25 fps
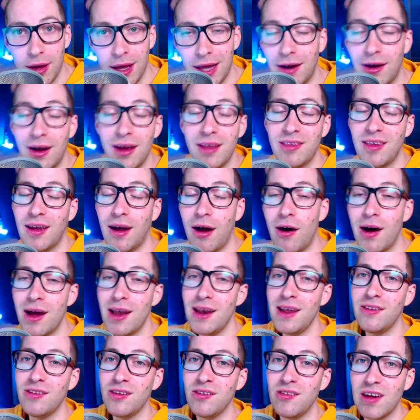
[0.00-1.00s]
and I
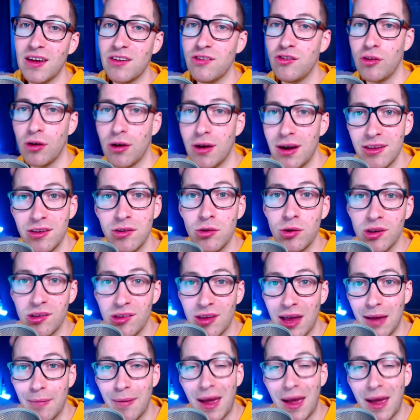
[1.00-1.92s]
highly suggest you guys do the same.